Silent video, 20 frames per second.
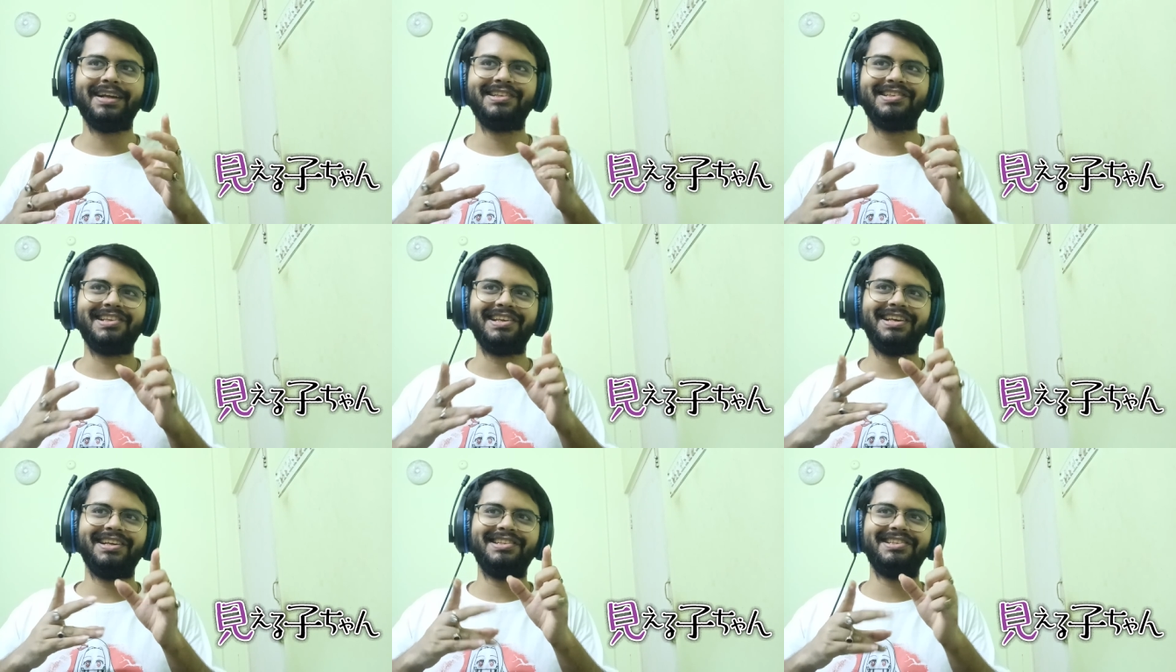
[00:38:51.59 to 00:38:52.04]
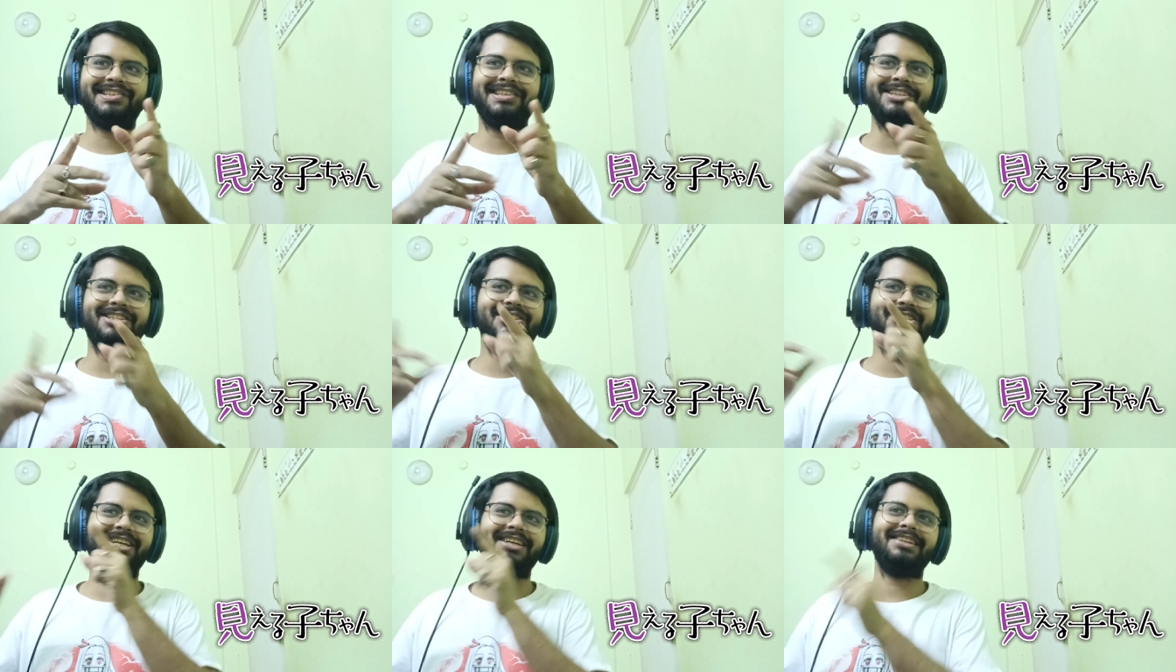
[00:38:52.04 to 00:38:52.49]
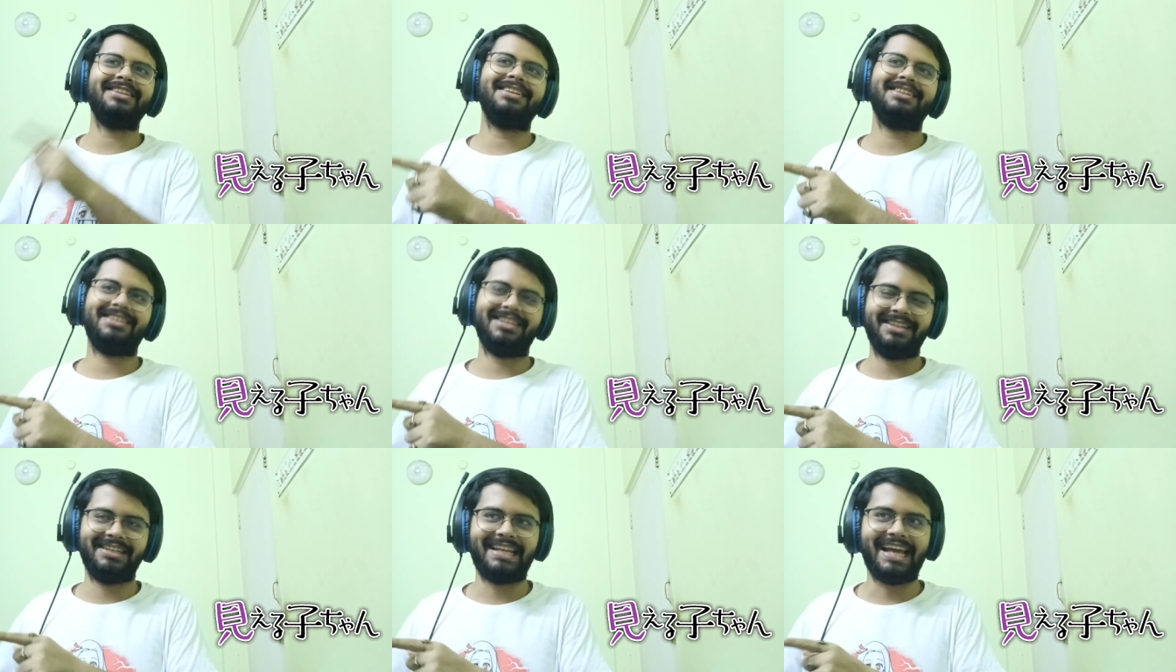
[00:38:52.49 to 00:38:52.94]
is the chair
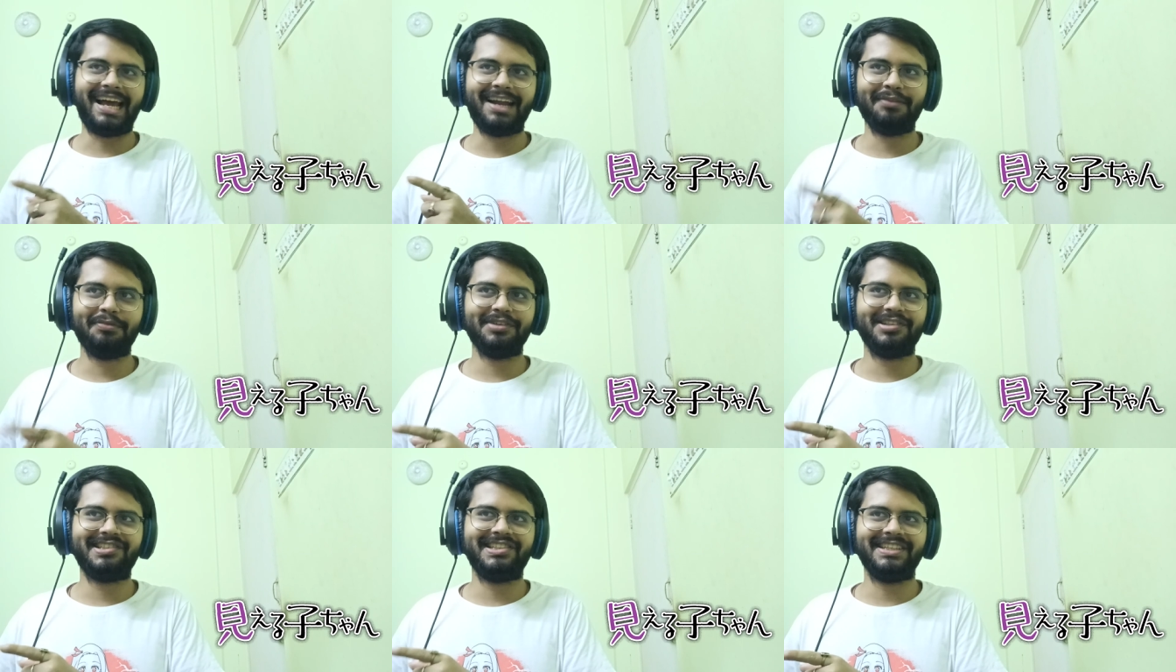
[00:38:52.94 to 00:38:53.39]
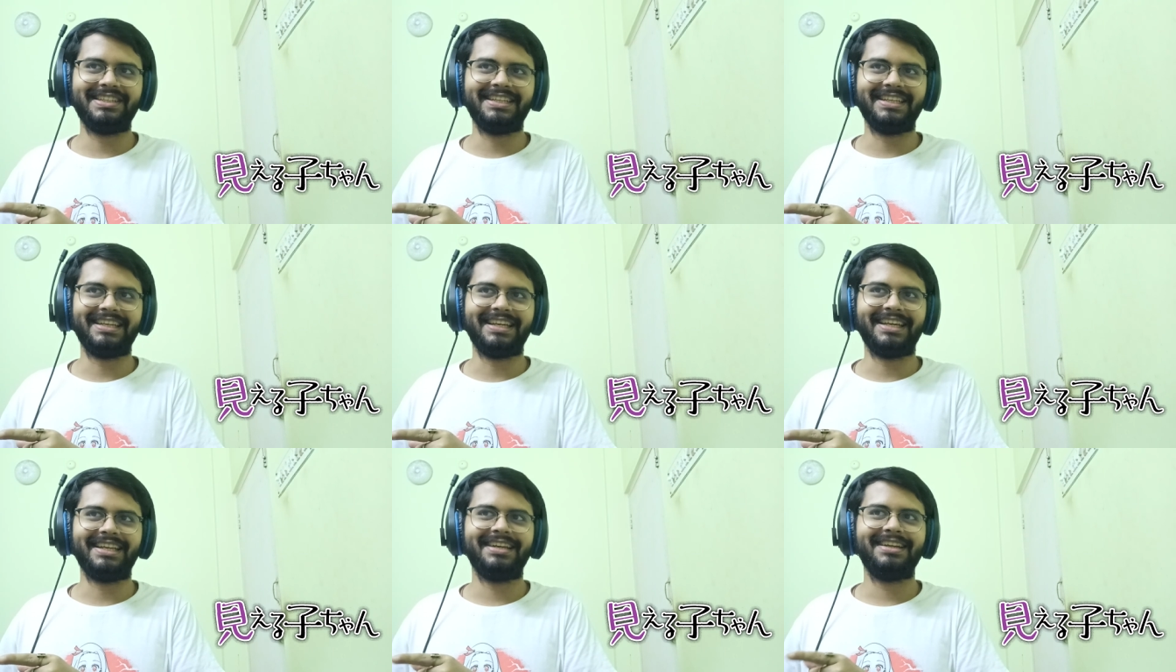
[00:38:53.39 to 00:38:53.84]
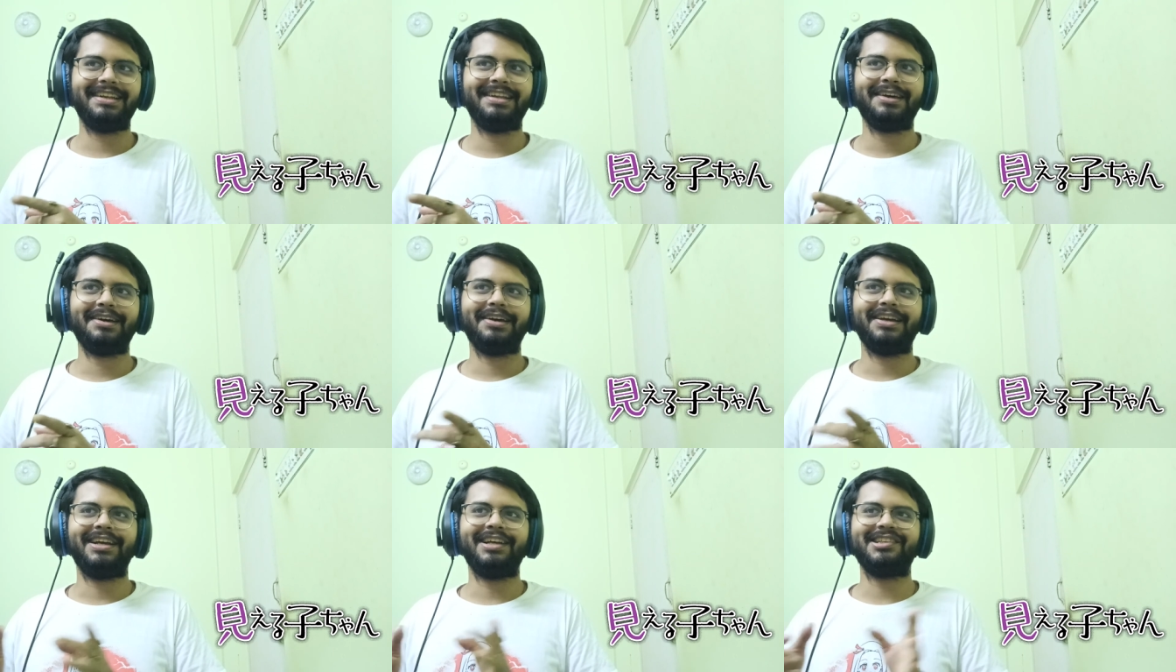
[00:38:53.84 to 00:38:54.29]
that the dad was sitting
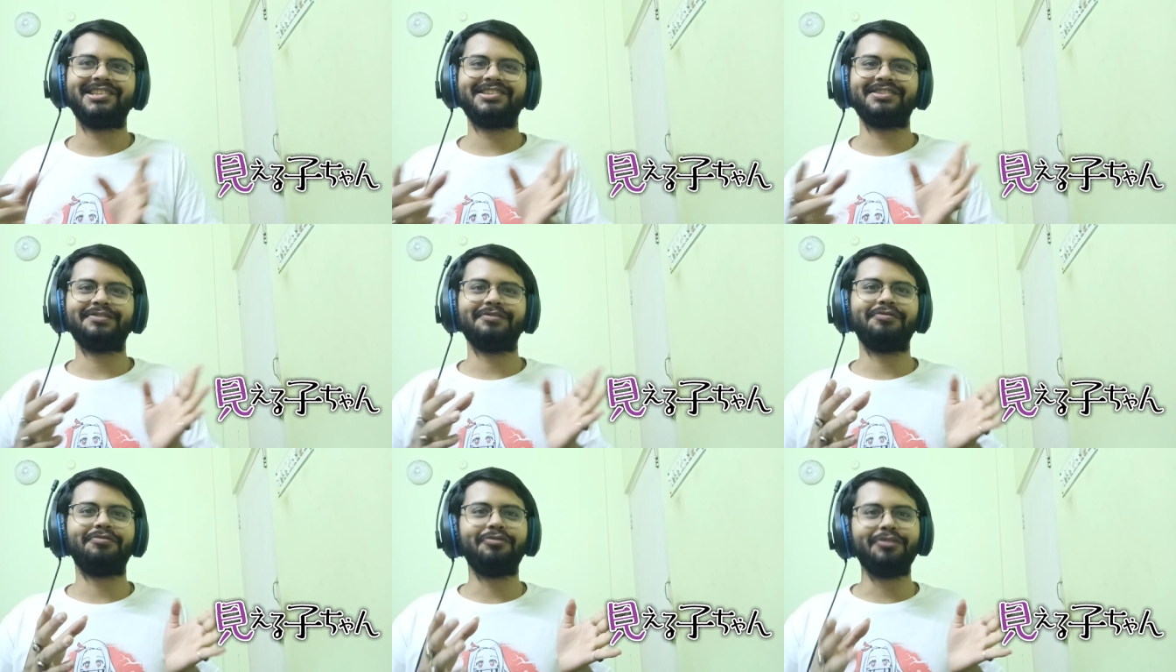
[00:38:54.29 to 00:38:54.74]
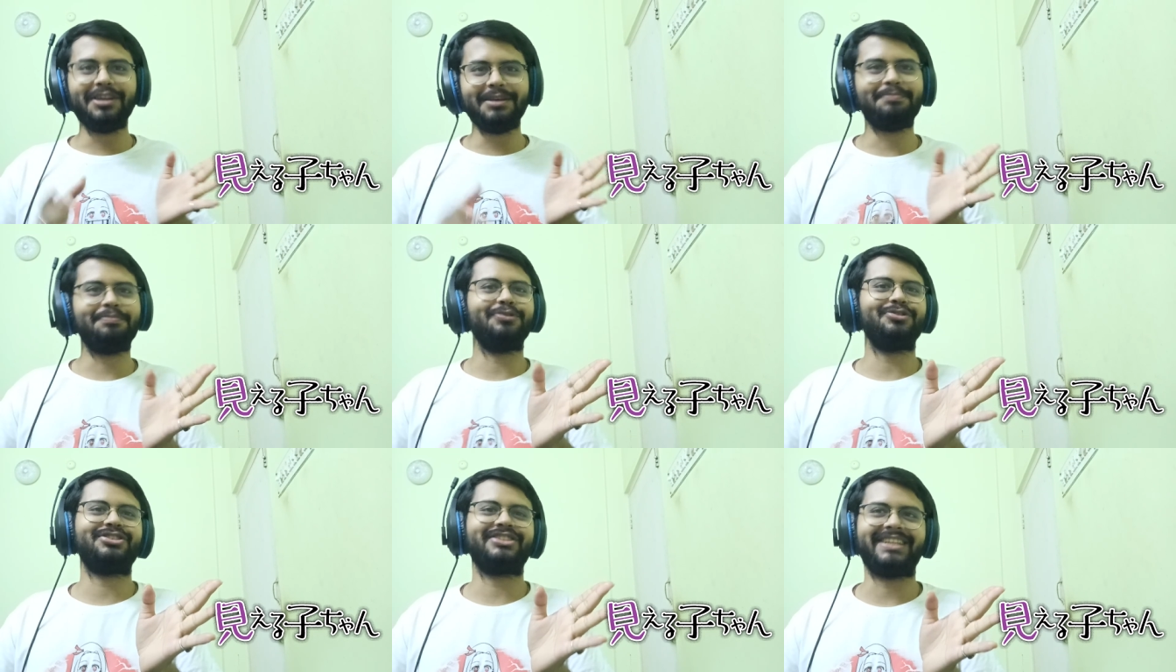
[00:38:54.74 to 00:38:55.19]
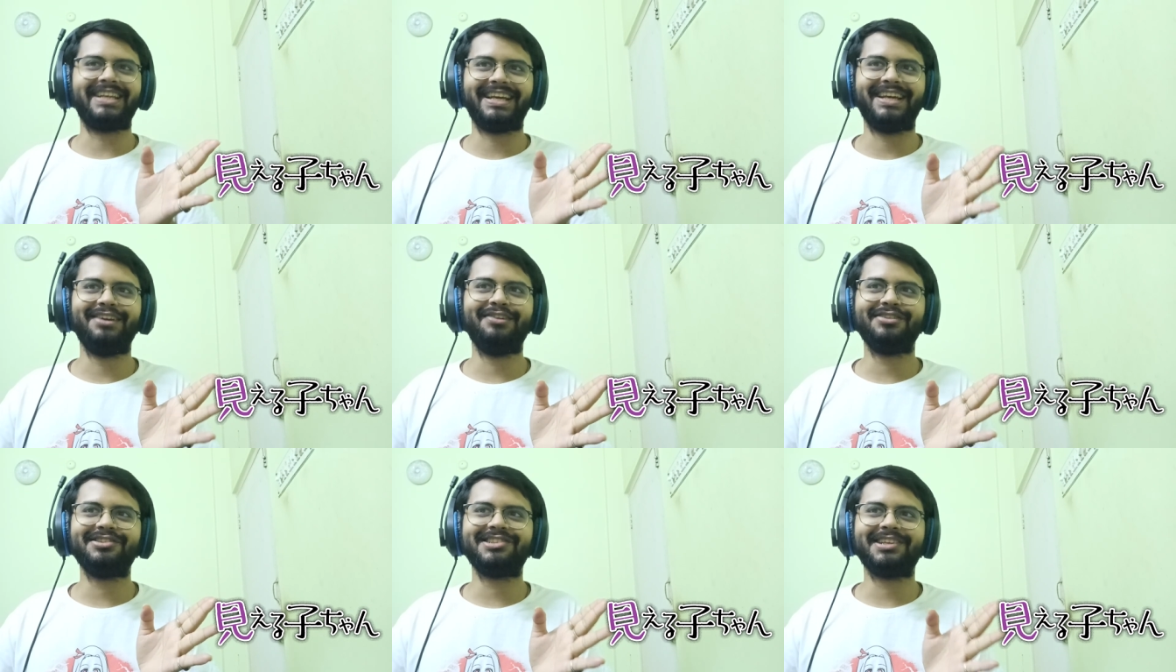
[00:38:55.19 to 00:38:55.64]
in is fully pushed
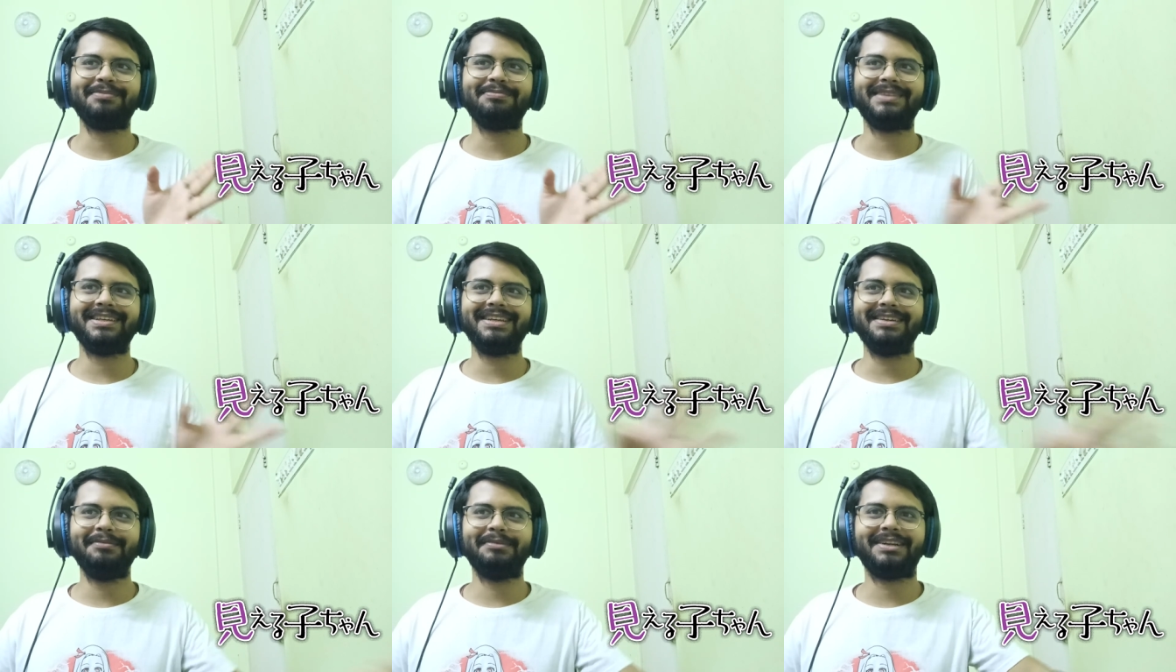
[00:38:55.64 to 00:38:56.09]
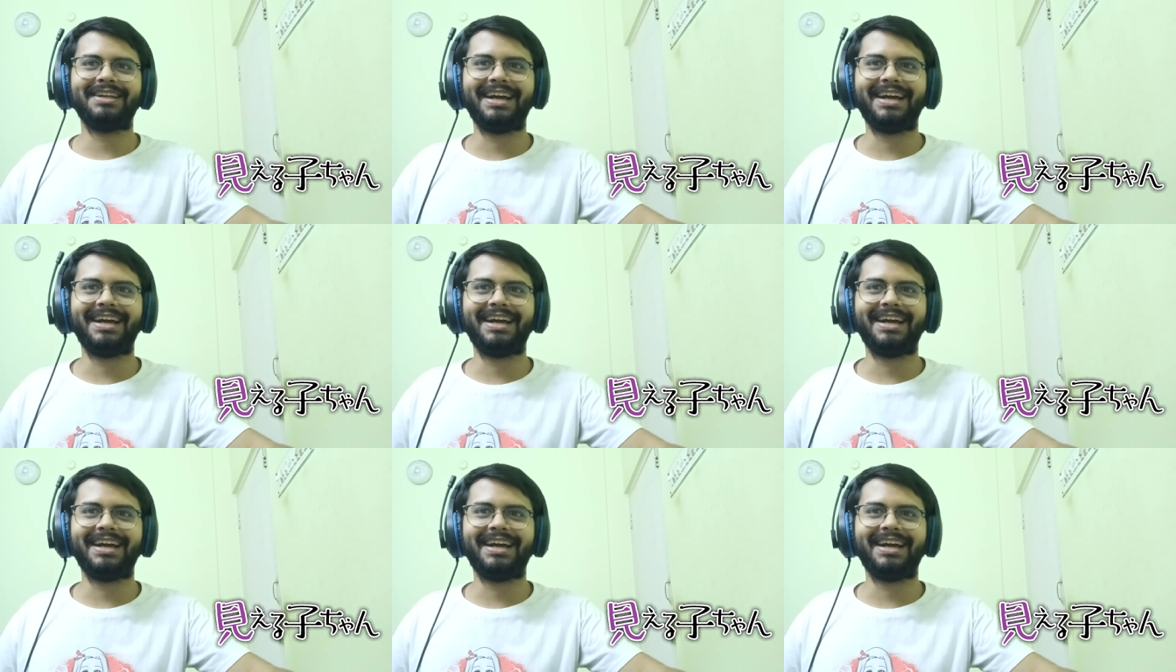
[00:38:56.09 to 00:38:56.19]
in or something?